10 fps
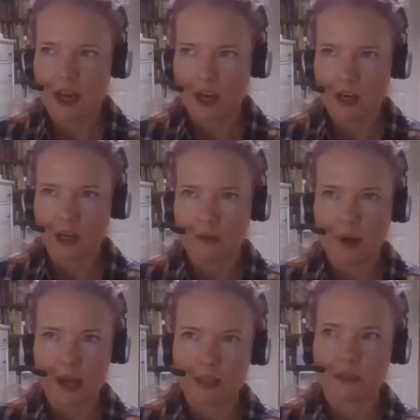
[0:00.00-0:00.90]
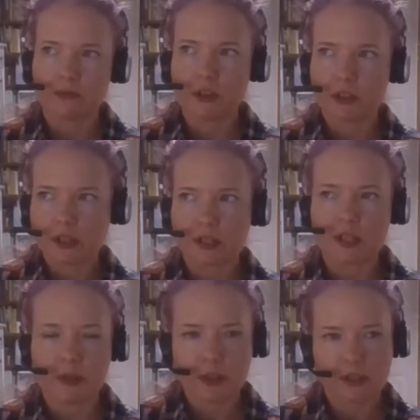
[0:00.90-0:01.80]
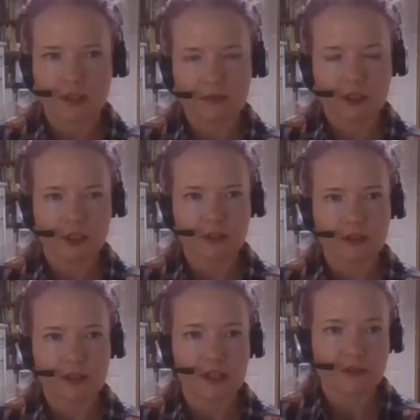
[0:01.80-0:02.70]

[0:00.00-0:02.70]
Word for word: Um, and I've noticed that some of those individuals,